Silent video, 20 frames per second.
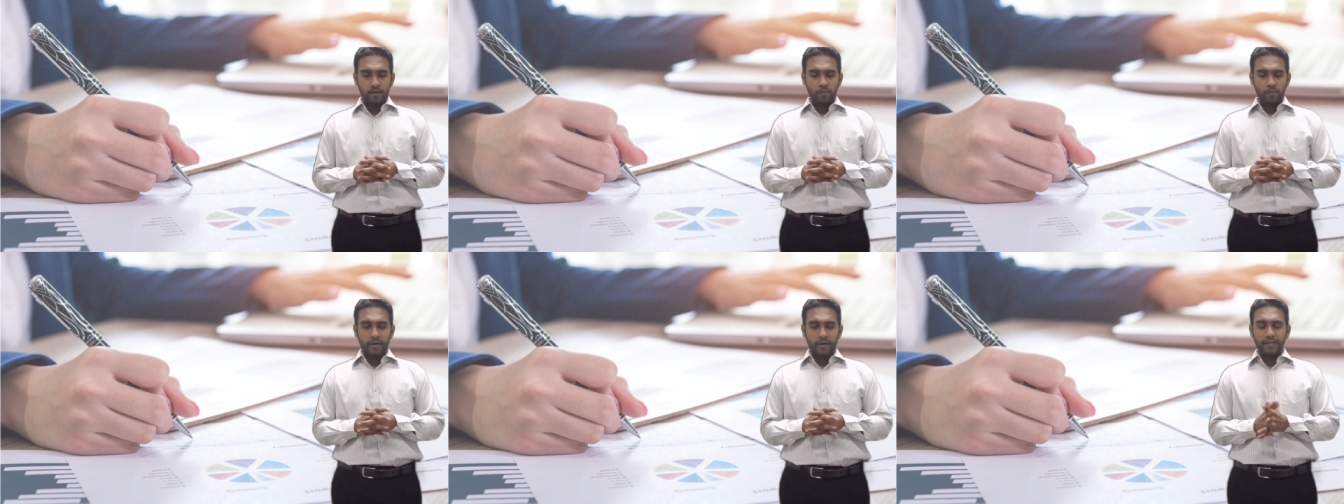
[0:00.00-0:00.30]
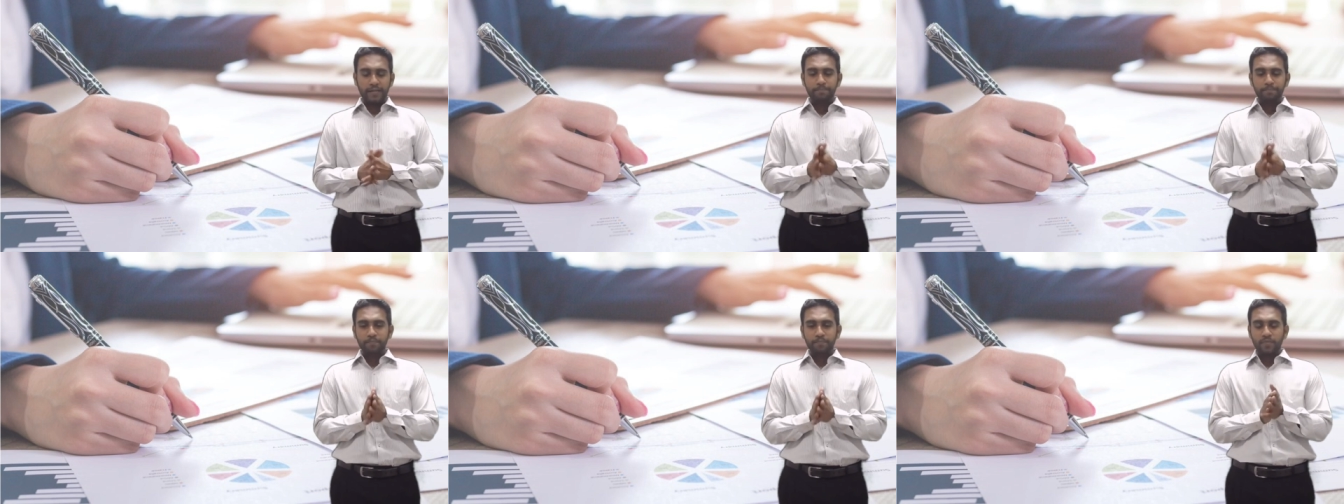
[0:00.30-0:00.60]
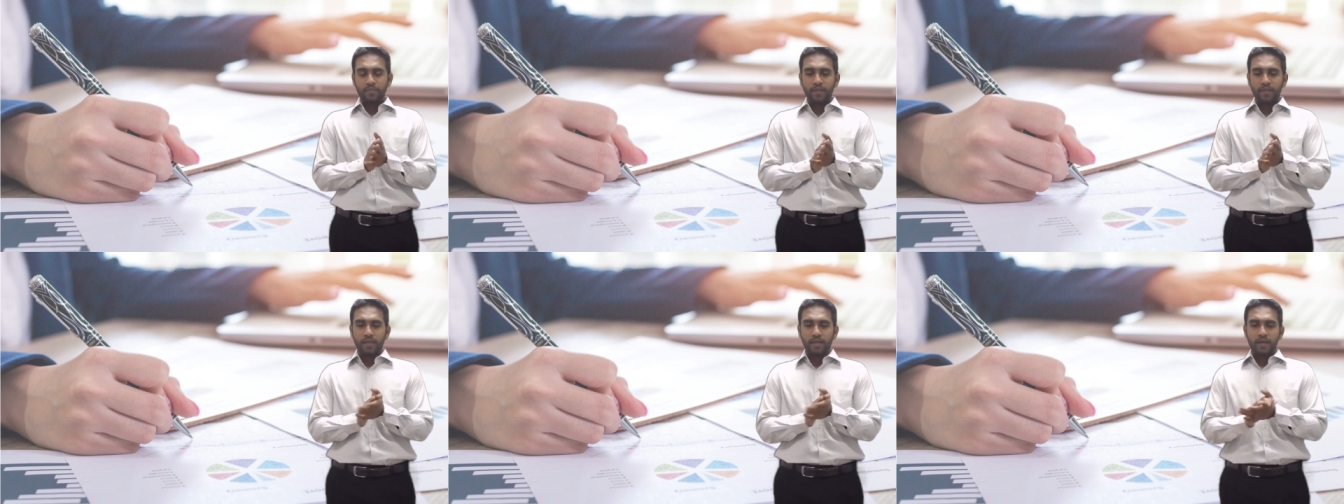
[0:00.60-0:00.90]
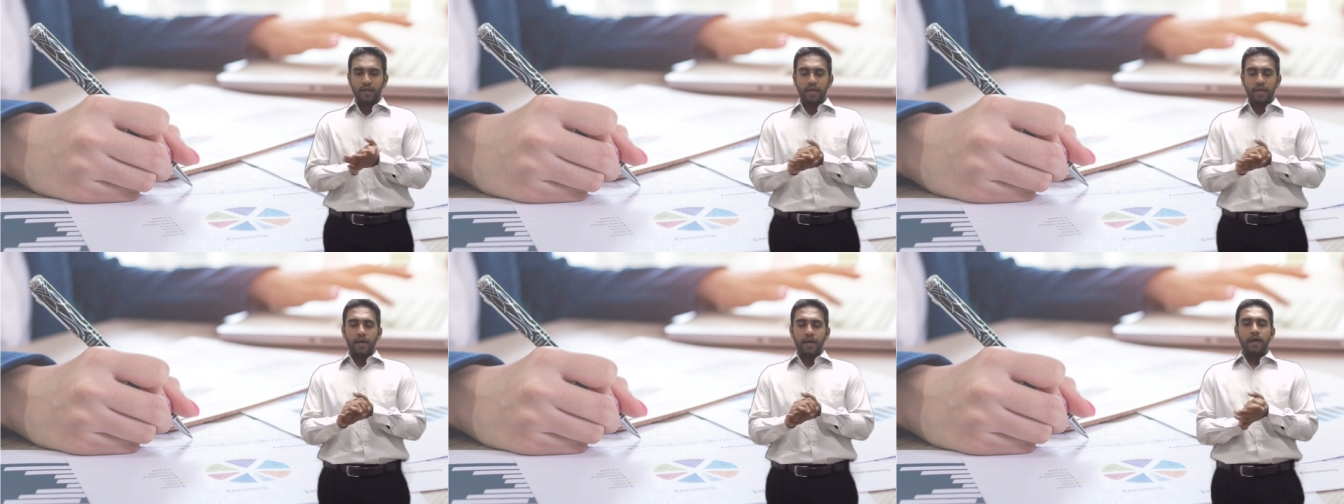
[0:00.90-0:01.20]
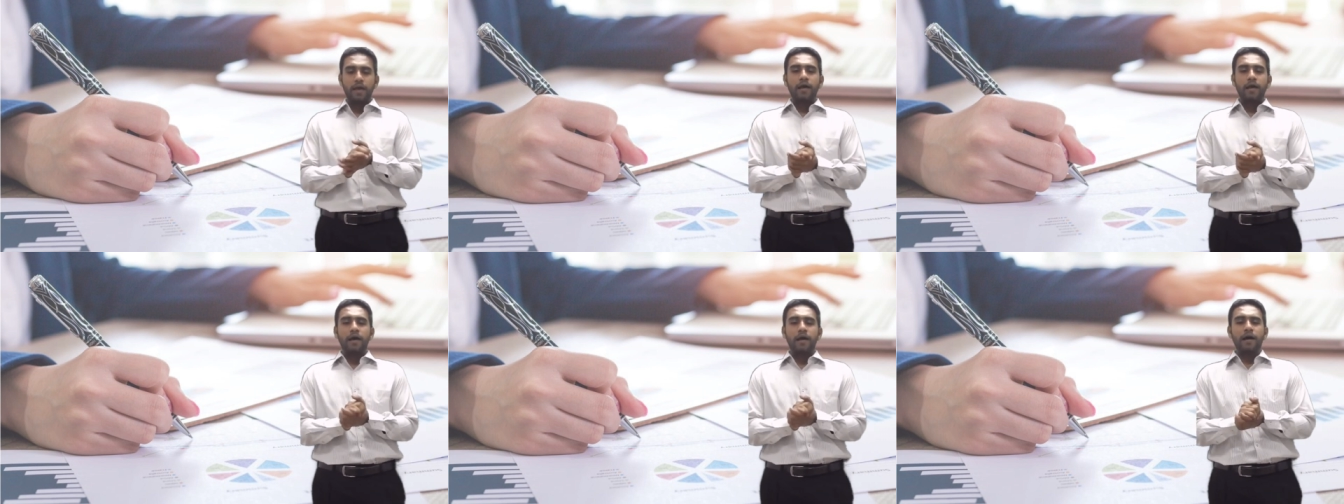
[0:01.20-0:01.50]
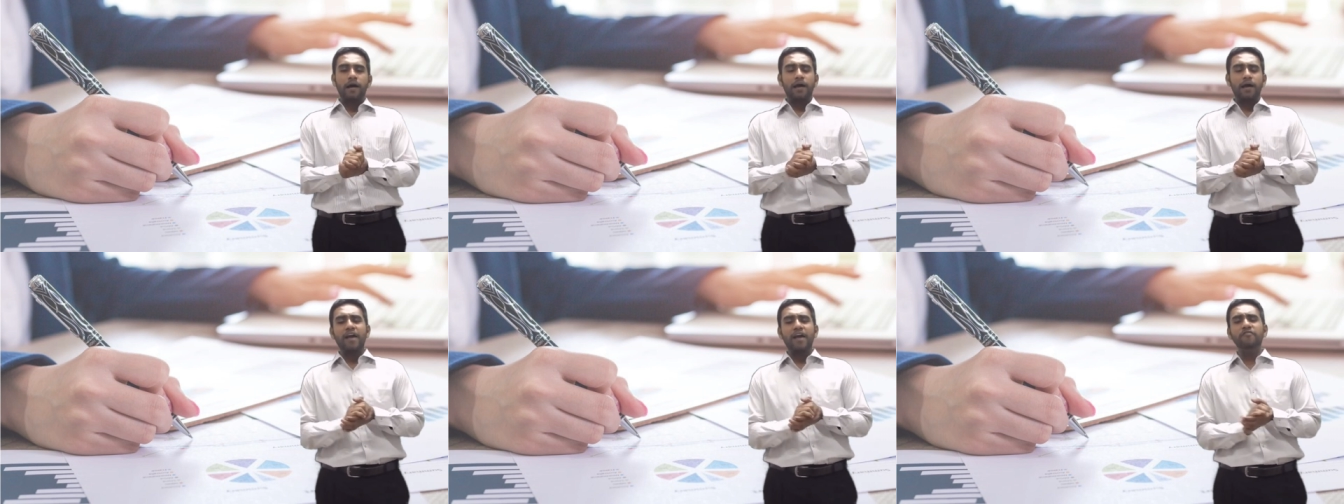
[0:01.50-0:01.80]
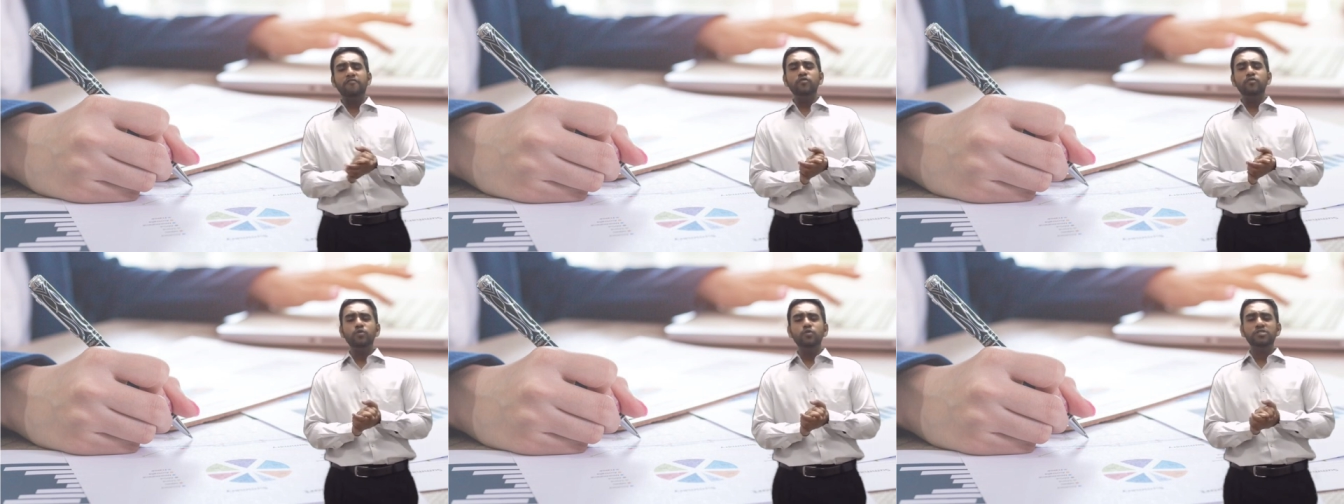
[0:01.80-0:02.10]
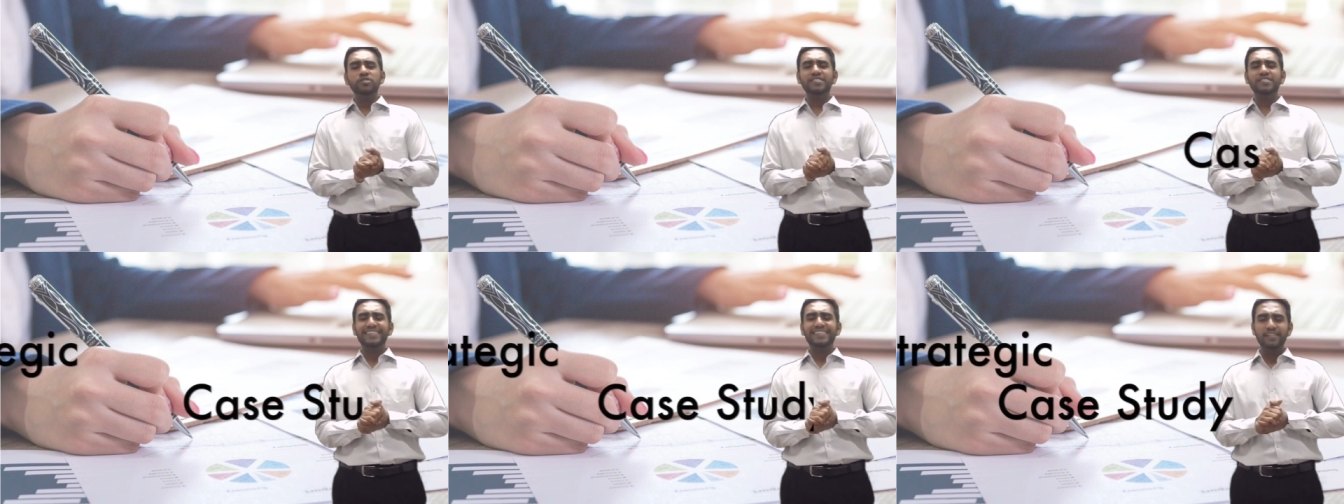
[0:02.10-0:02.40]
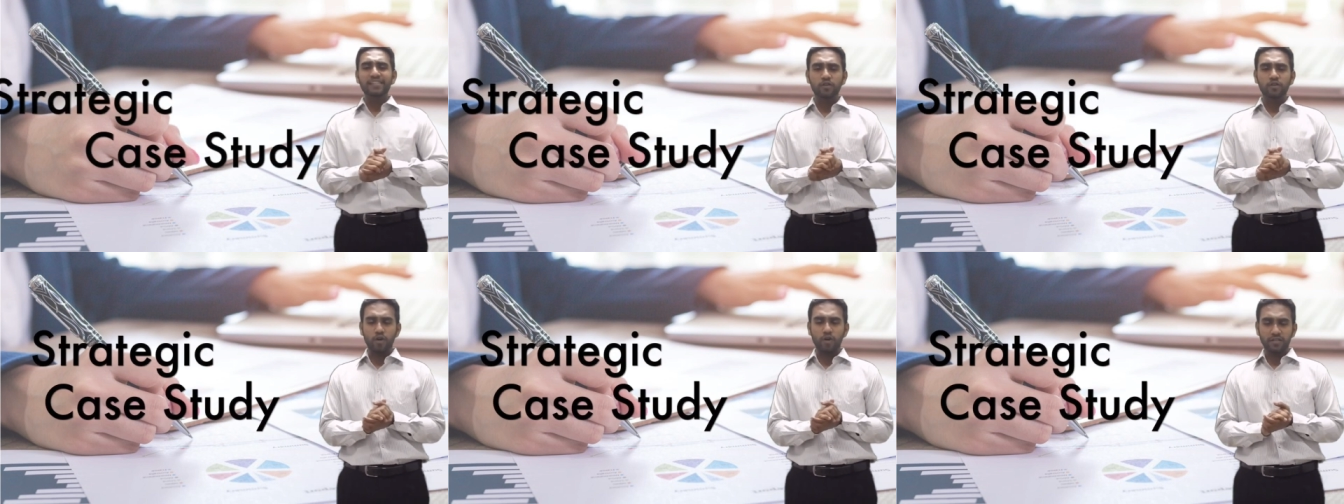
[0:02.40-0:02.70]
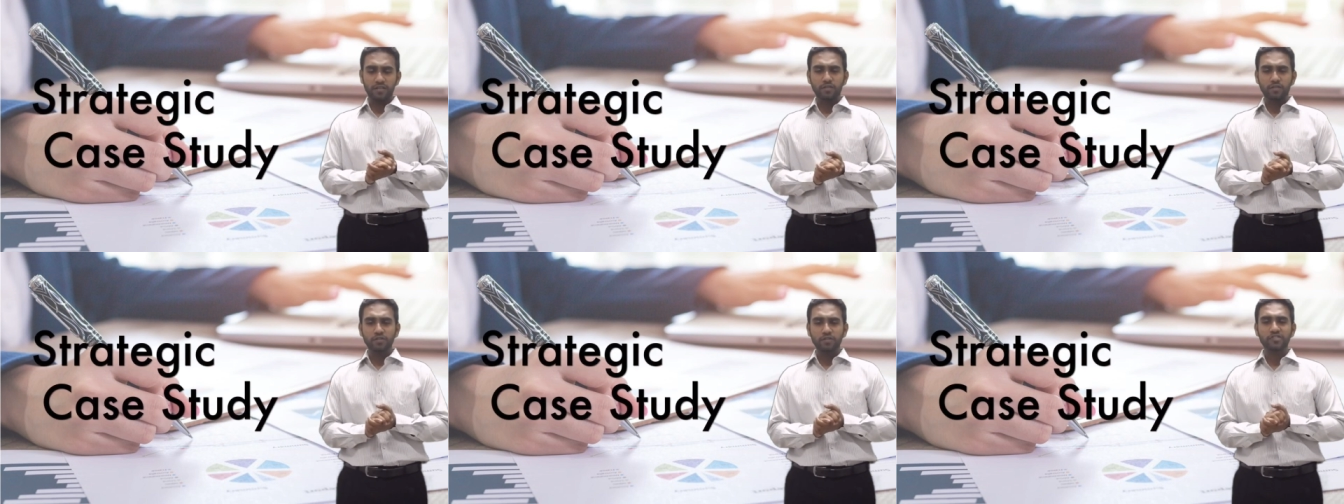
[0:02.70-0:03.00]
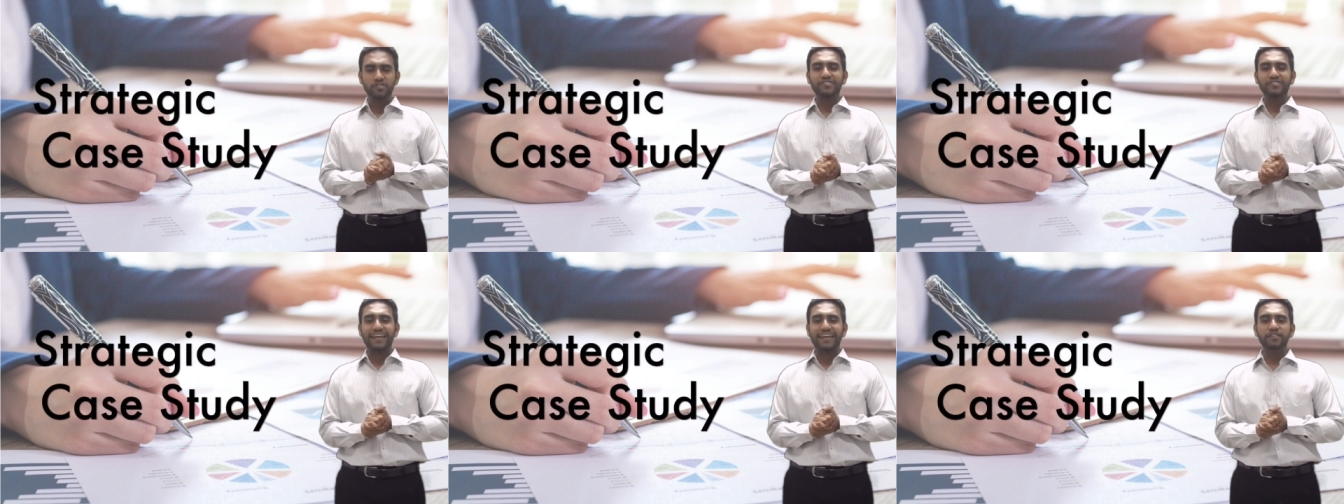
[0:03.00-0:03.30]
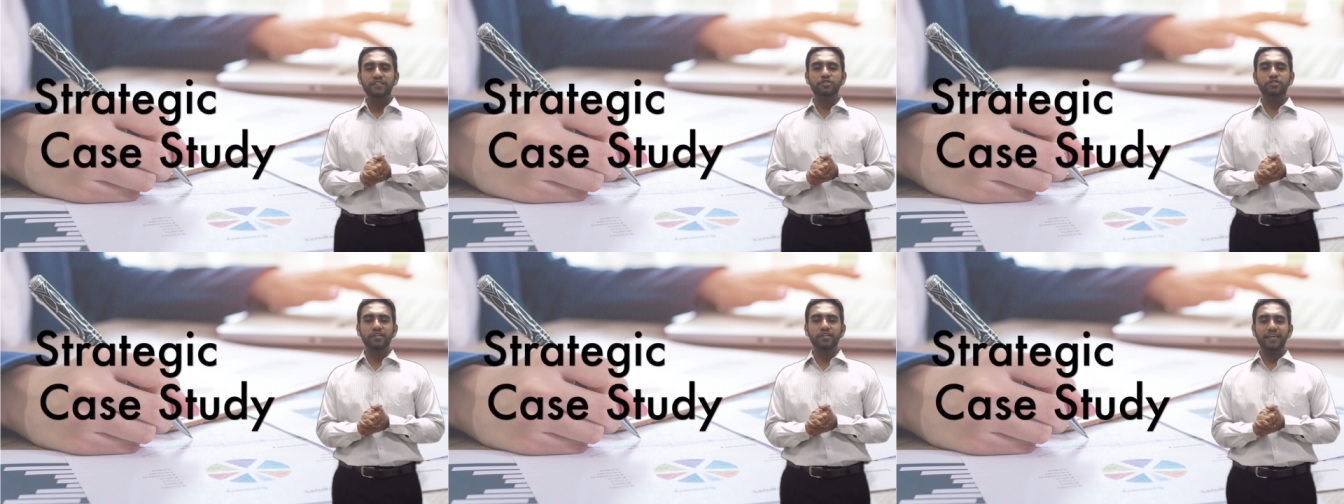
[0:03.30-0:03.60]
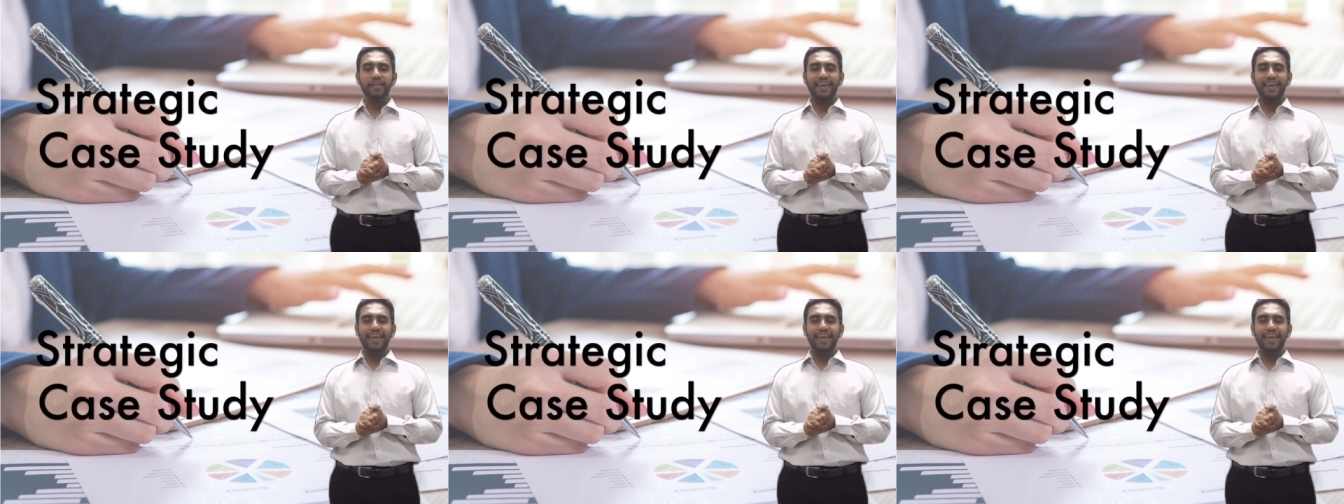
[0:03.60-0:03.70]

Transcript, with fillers: Well, have you still got your strategic